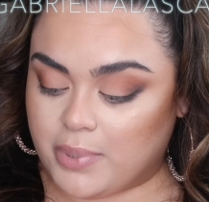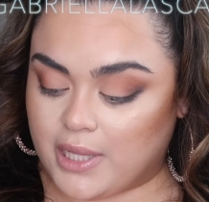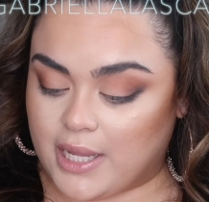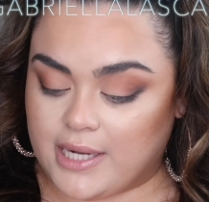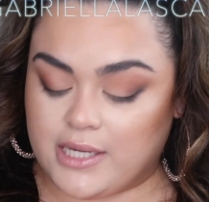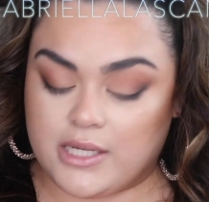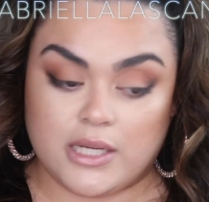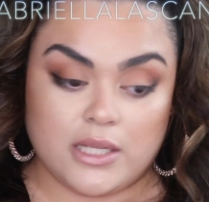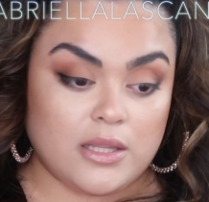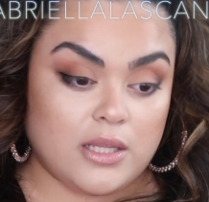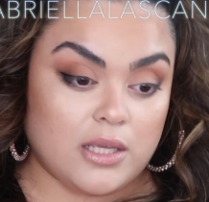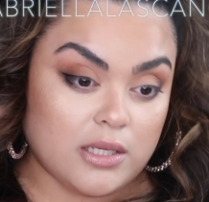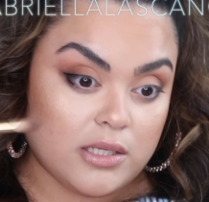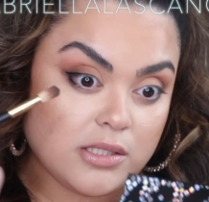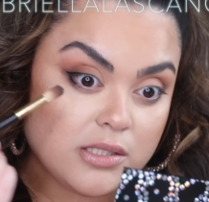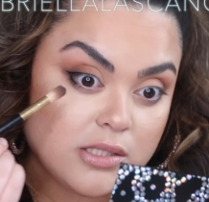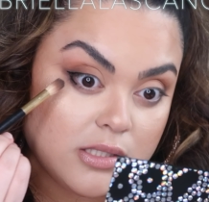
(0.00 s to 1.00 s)
blending
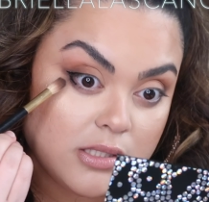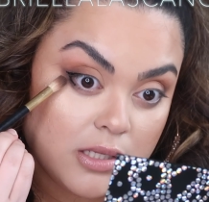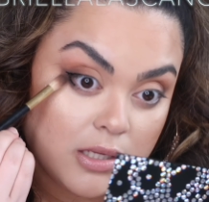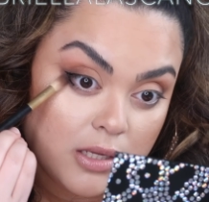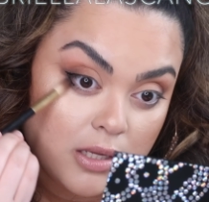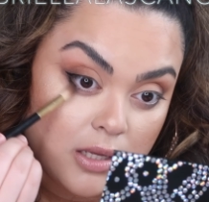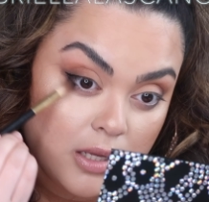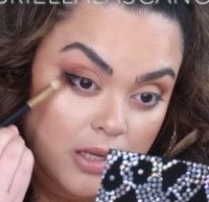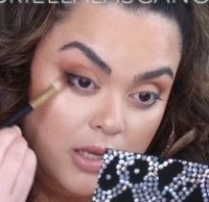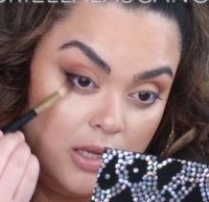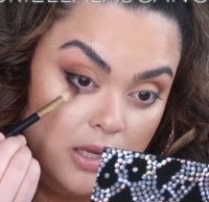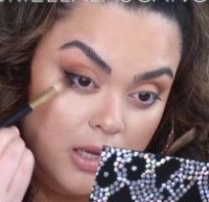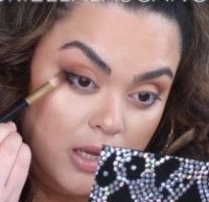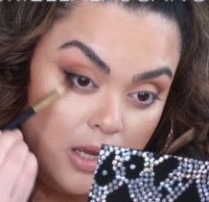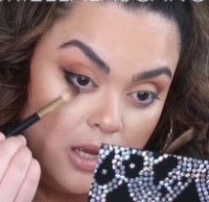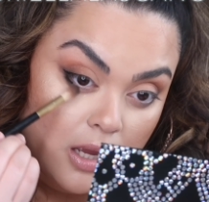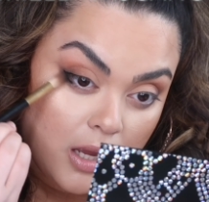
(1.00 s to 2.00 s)
this.
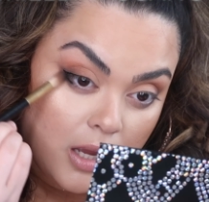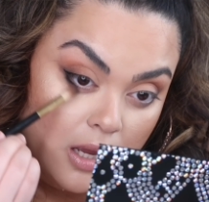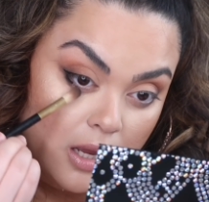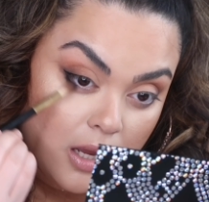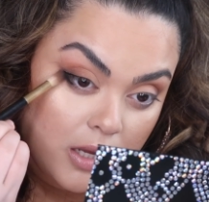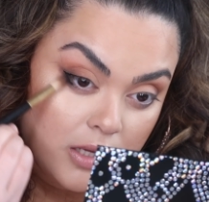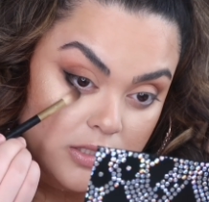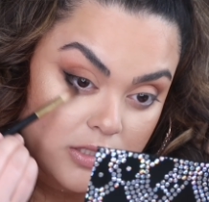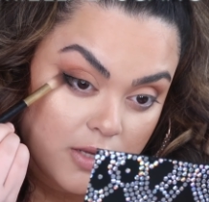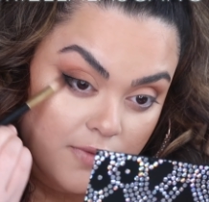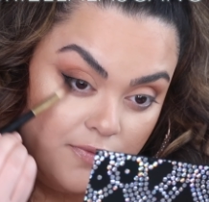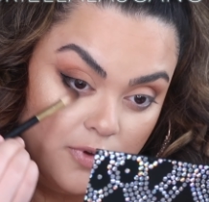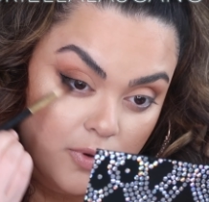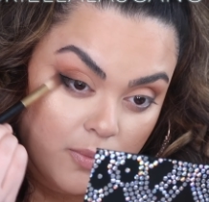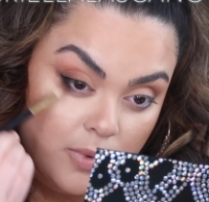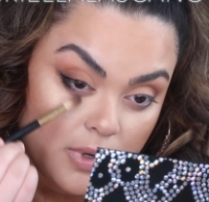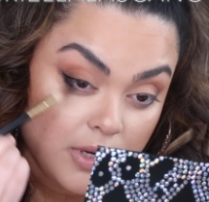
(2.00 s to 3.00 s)
So if
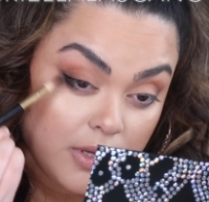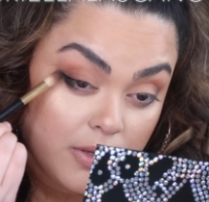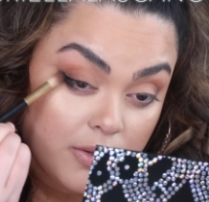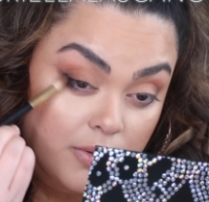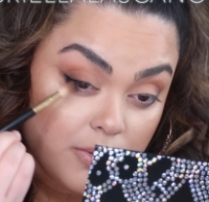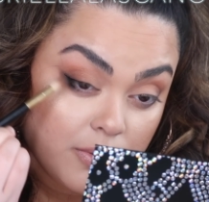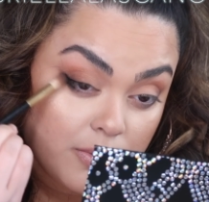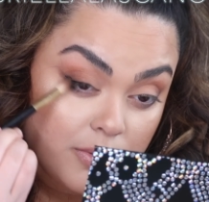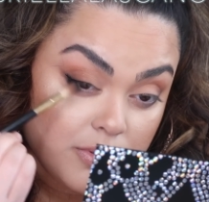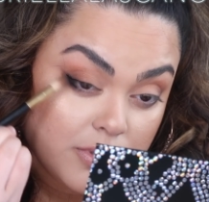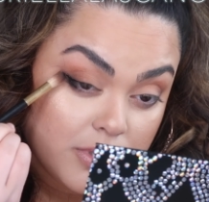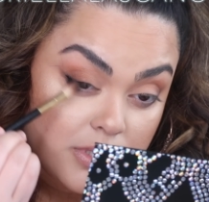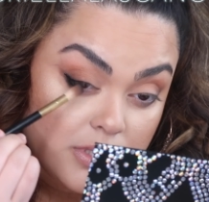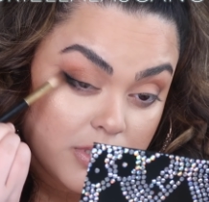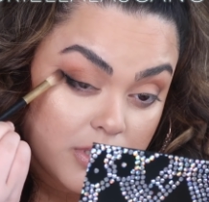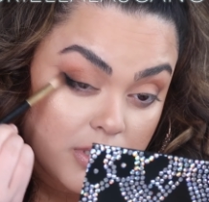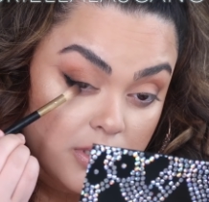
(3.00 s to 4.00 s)
you want to
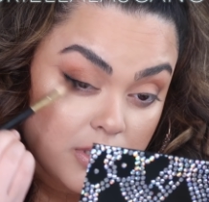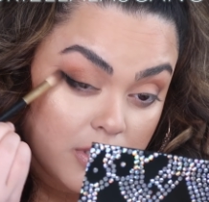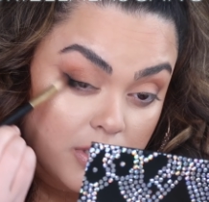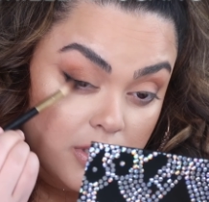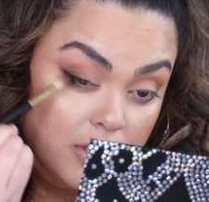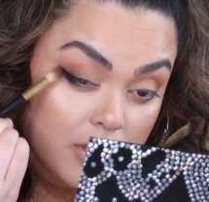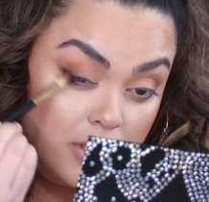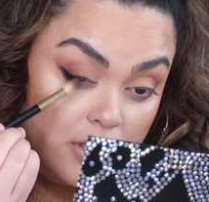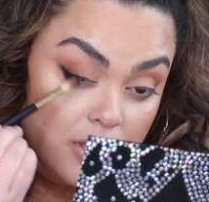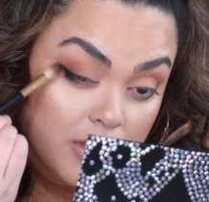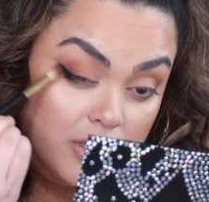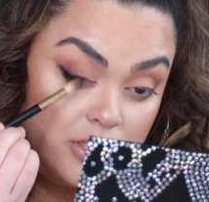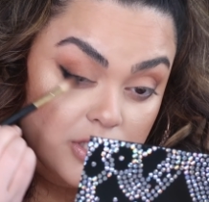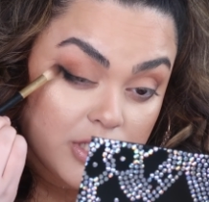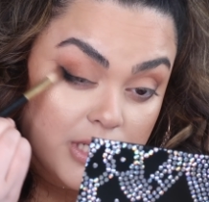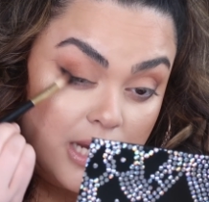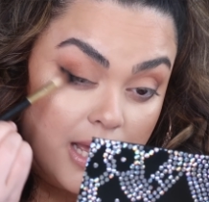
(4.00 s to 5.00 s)
use
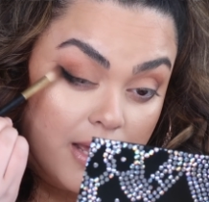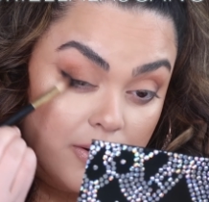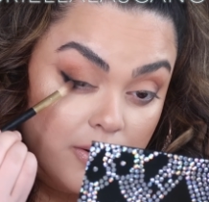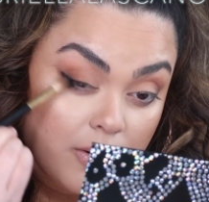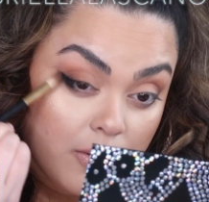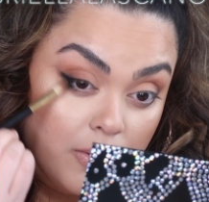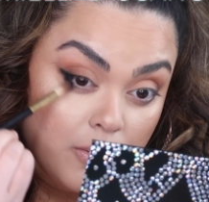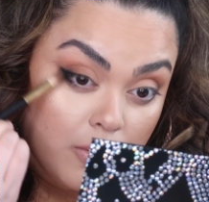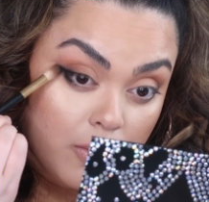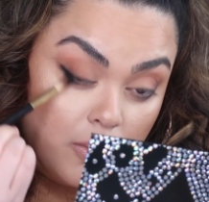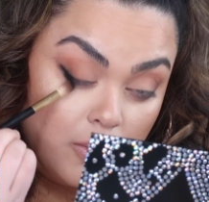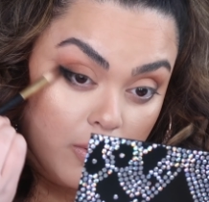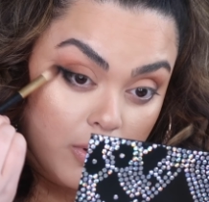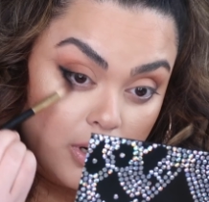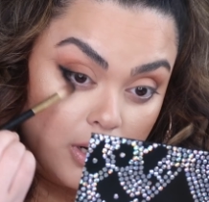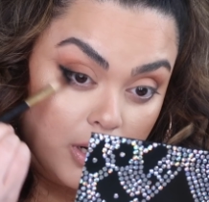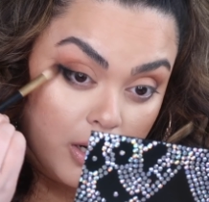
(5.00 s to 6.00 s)
shadow
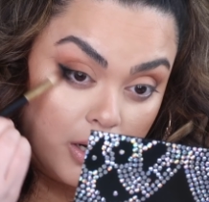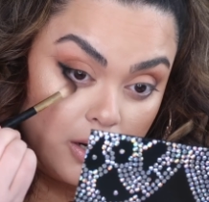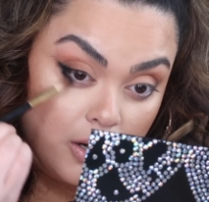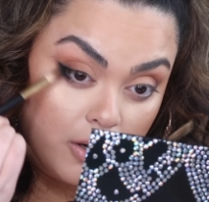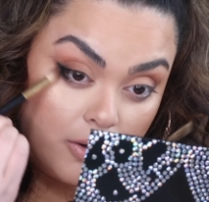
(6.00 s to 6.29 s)
or a